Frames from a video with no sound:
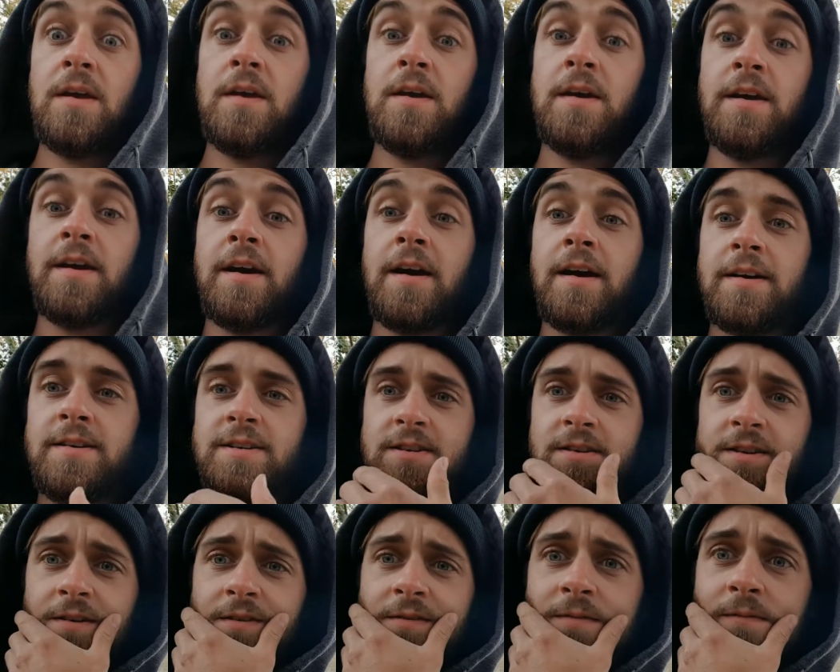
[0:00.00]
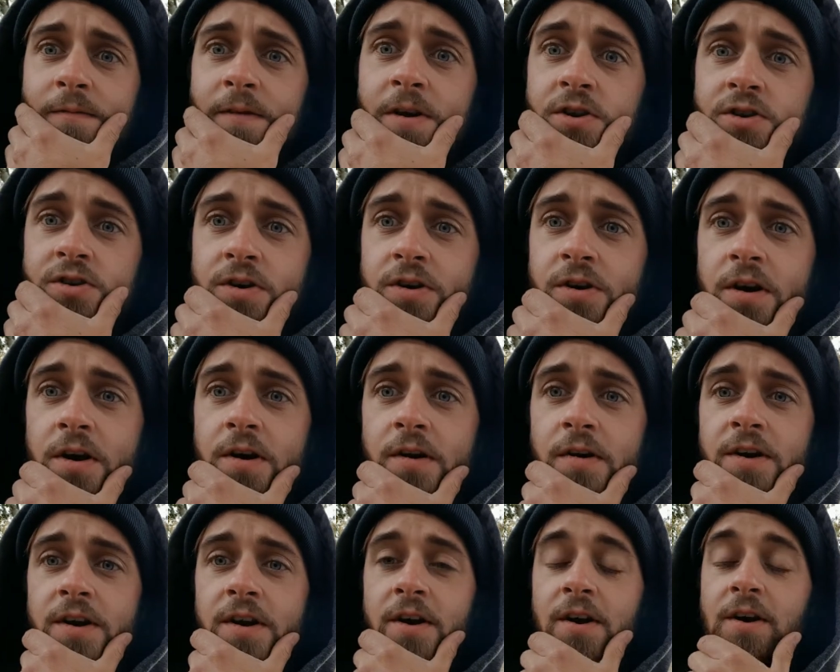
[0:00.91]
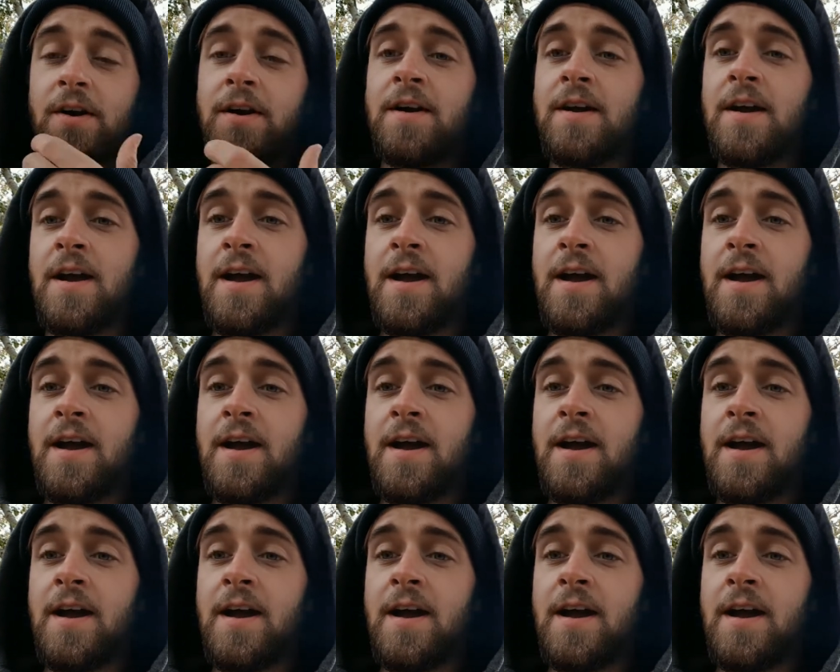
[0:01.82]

Hey guys, Adventure Carl here.